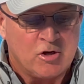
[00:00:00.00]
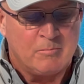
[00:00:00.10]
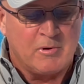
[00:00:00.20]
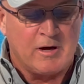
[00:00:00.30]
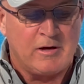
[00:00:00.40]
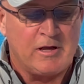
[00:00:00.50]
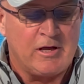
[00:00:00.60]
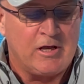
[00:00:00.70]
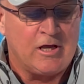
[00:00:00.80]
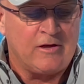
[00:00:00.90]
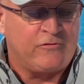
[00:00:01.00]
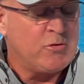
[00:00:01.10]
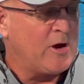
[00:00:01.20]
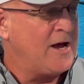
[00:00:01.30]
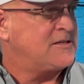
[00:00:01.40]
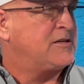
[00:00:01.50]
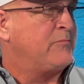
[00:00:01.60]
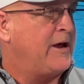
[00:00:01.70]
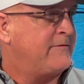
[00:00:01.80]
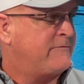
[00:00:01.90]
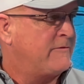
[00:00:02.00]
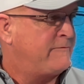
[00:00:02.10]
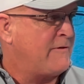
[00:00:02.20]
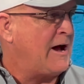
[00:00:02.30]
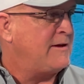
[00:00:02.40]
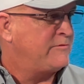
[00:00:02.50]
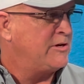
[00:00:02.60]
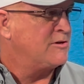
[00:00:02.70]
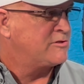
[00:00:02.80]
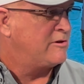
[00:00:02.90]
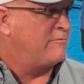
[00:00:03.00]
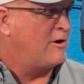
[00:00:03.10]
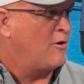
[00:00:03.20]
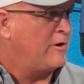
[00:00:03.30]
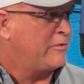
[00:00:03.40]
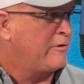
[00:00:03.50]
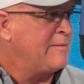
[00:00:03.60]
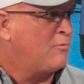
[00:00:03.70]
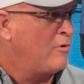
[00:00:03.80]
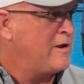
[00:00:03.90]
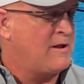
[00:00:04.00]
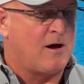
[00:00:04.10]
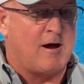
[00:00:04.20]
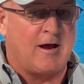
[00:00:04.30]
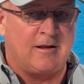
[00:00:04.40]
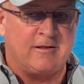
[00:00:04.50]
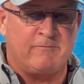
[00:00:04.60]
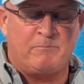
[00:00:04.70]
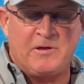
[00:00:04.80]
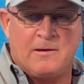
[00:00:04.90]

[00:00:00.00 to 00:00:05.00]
But if you estimate for 5 years in a row at 3.9 and then